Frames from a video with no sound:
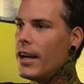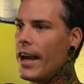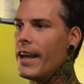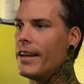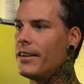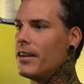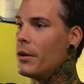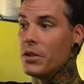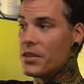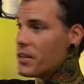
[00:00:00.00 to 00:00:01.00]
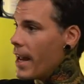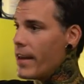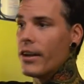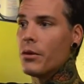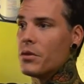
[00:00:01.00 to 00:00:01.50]
And it would stay
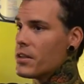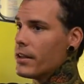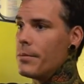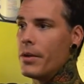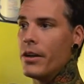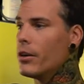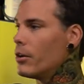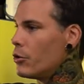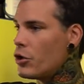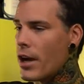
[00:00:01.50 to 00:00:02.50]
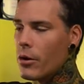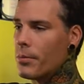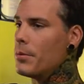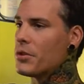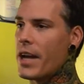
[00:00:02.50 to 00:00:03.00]
there, would sleep there, go shower at
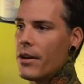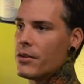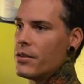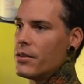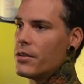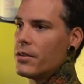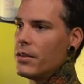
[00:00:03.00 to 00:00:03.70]
people's houses,